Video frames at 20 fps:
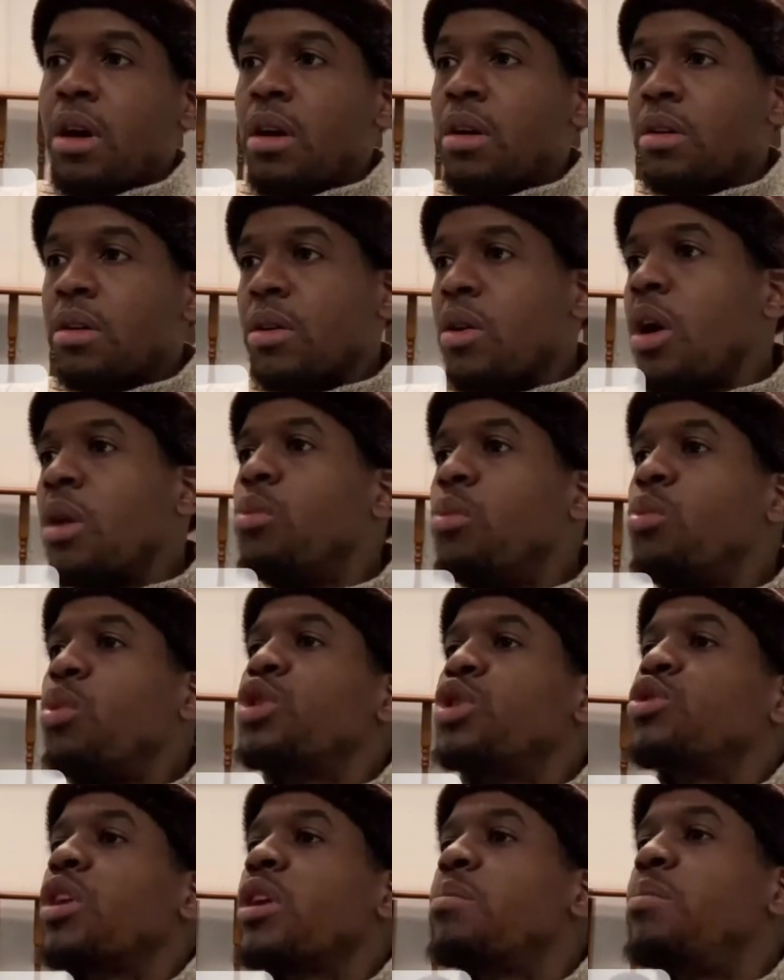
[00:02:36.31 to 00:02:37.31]
We call them
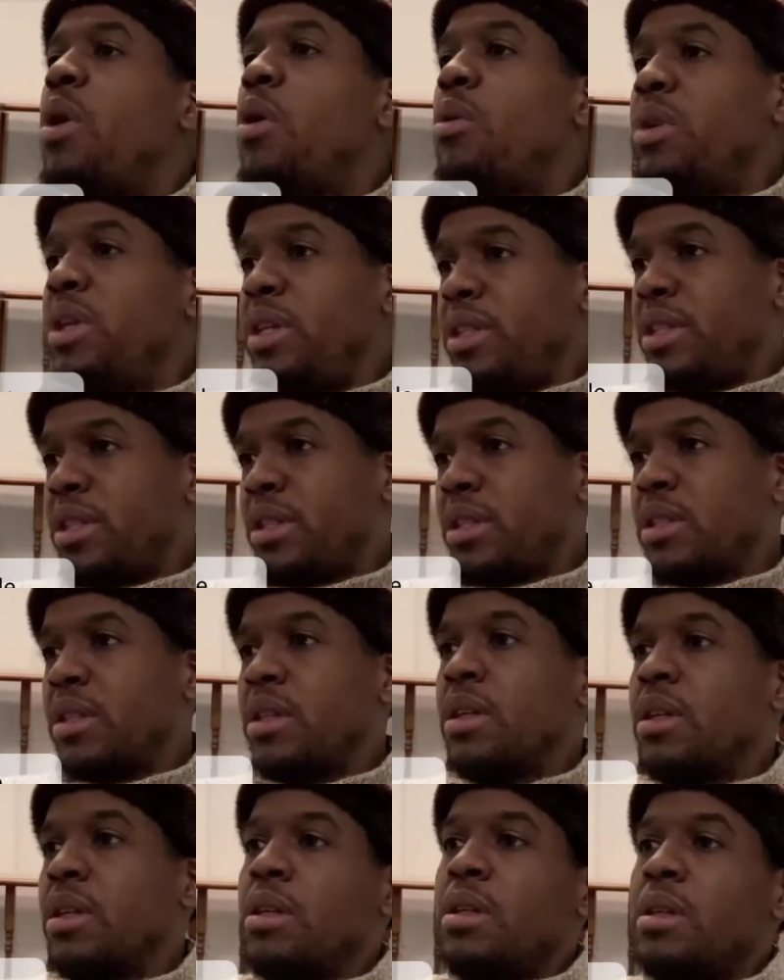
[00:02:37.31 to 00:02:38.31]
one-trick ponies.
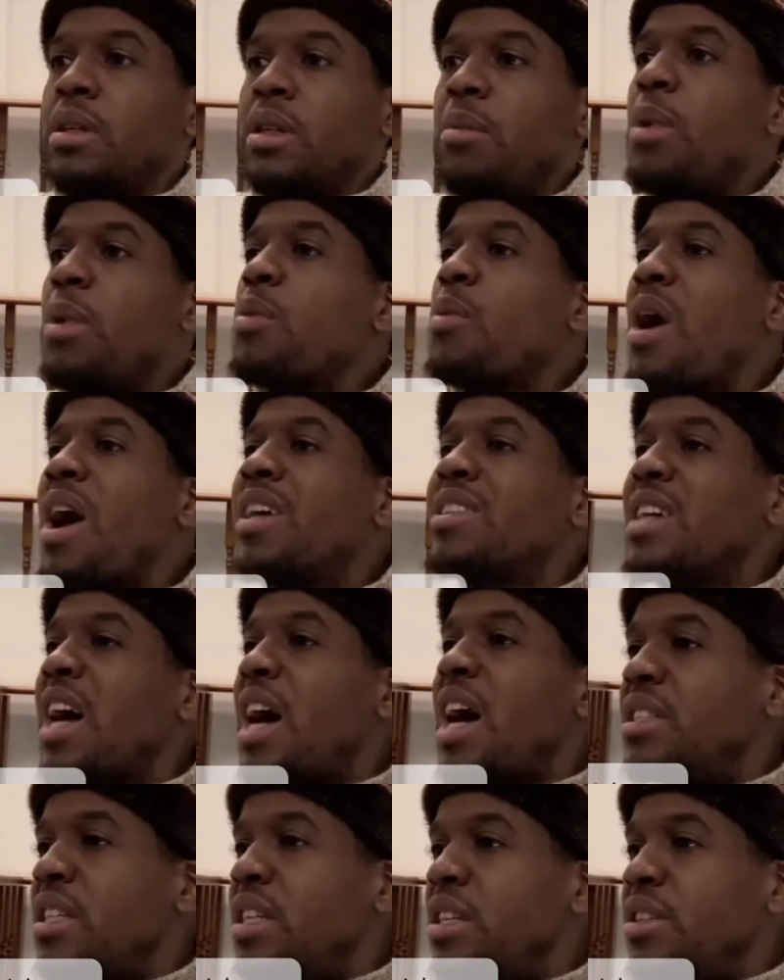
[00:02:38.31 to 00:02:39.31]
They memorize a
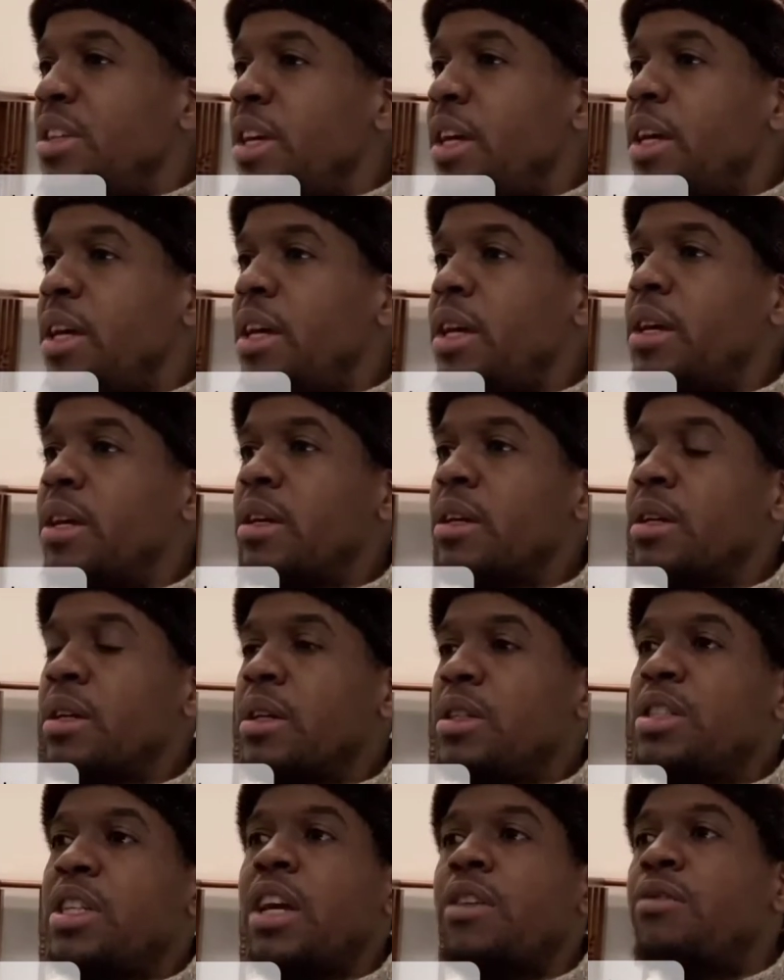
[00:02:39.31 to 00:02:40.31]
hadith here,
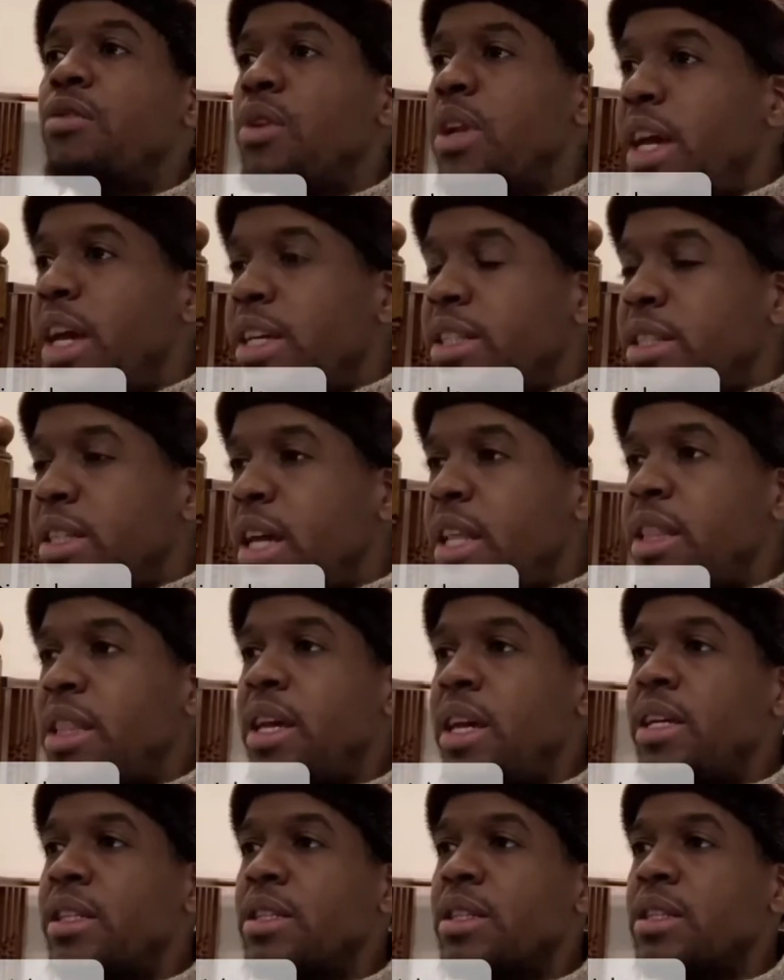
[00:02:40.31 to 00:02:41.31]
Shaykh Fulan said
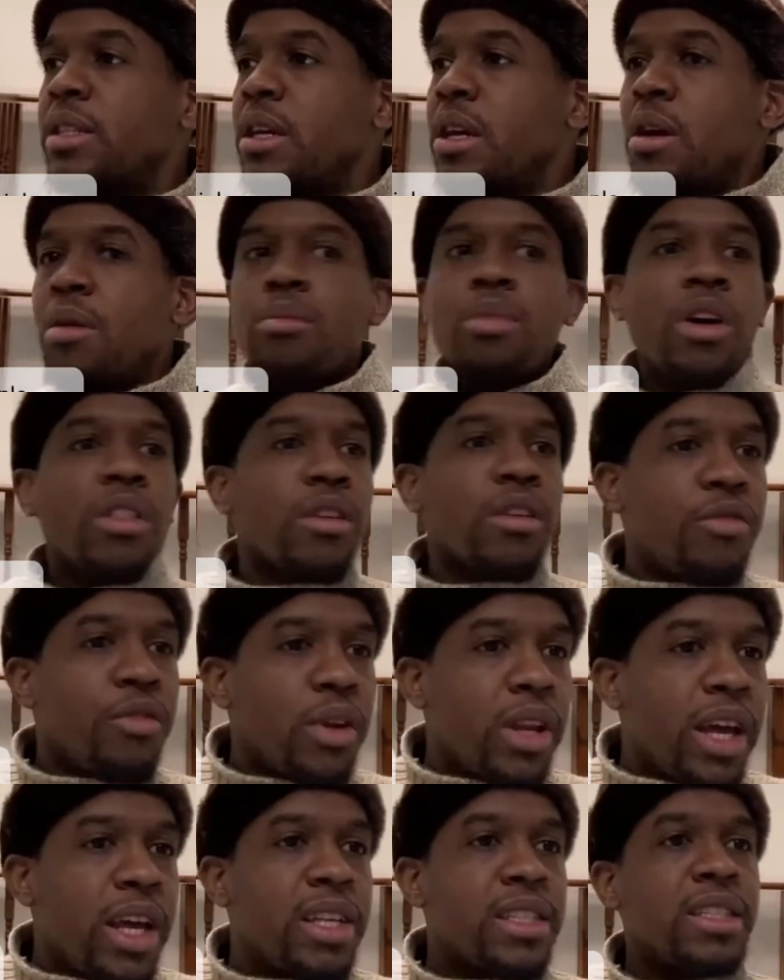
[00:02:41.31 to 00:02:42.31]
this, Brother
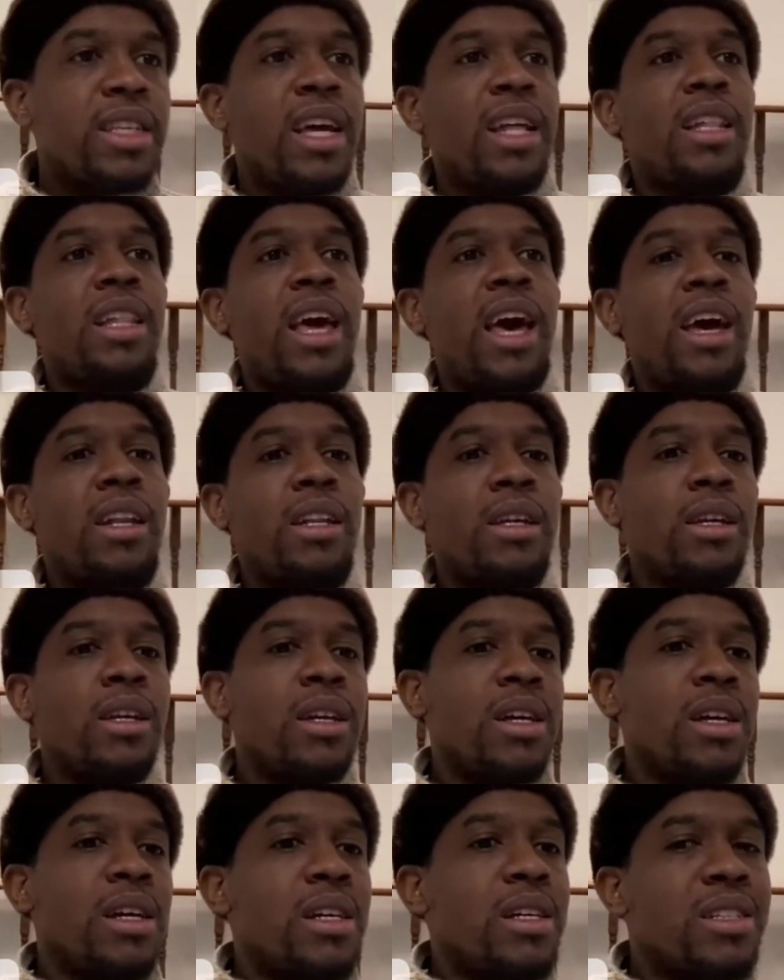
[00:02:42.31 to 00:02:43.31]
Fulan said that,
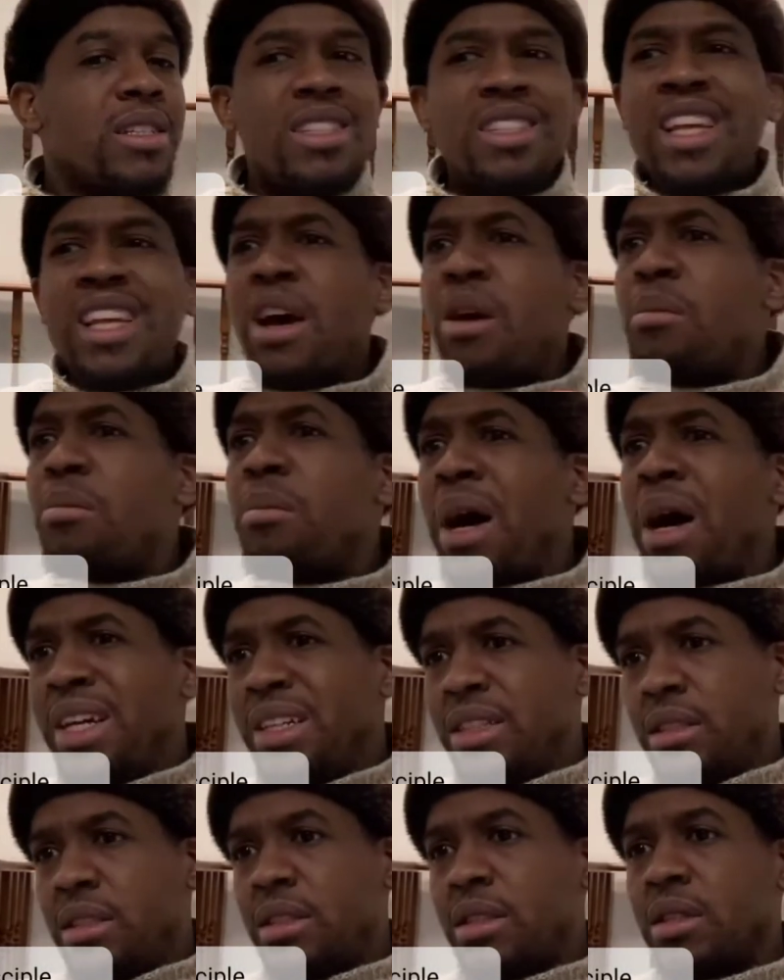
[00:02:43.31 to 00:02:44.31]
sound
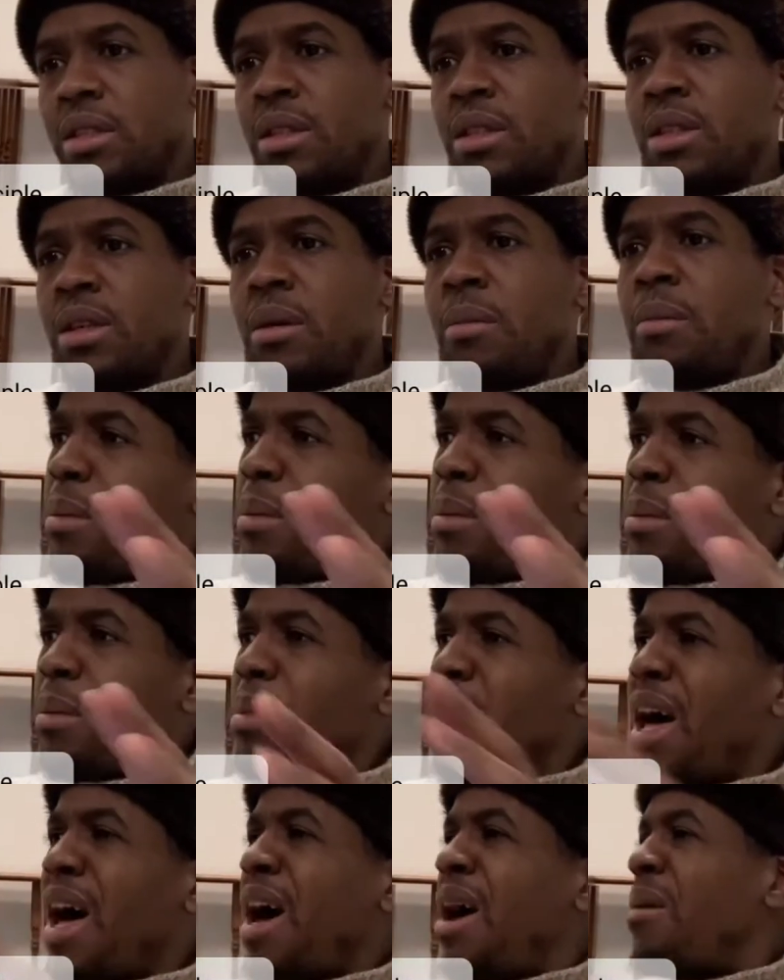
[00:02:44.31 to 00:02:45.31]
bites, blah, blah,
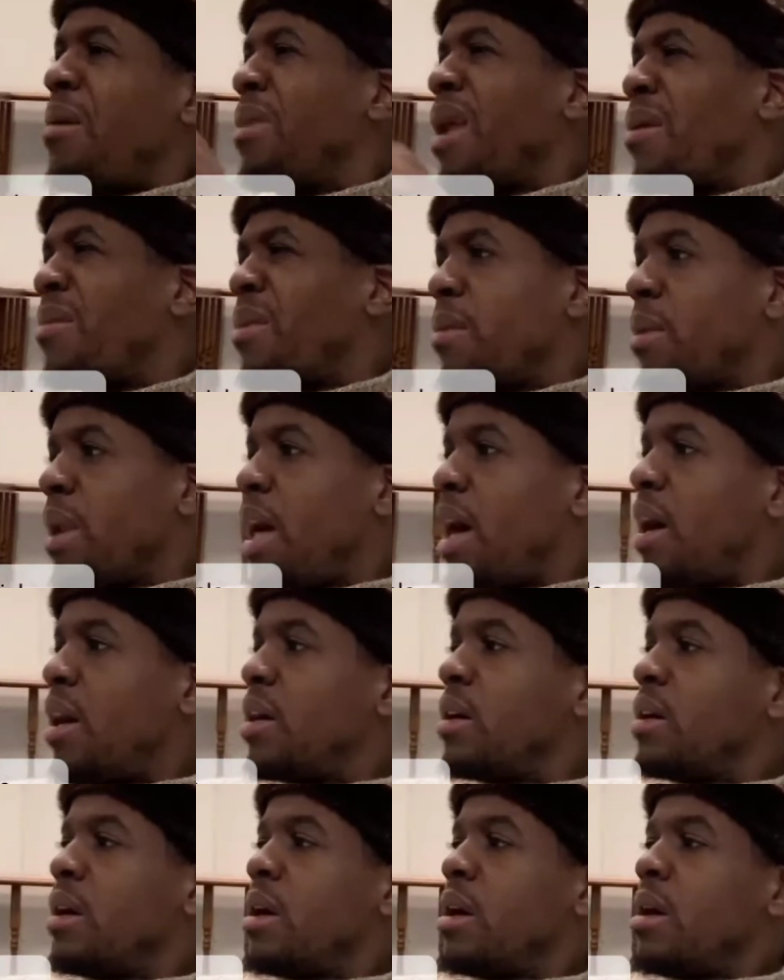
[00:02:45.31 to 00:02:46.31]
blah, blah, blah,
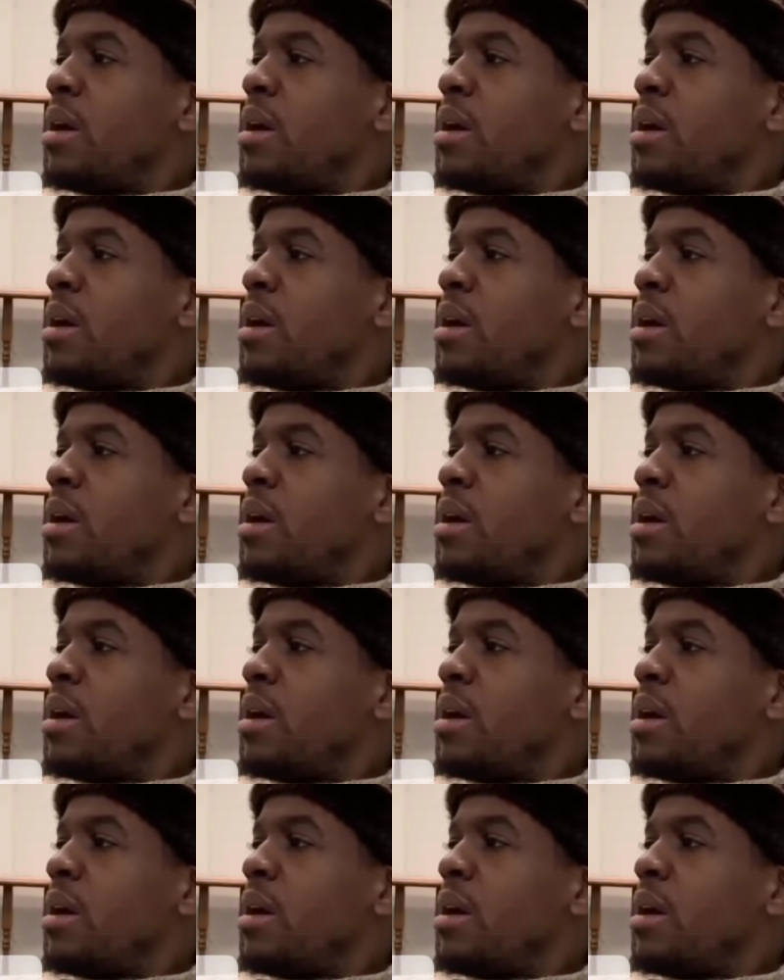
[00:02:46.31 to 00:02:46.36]
blah.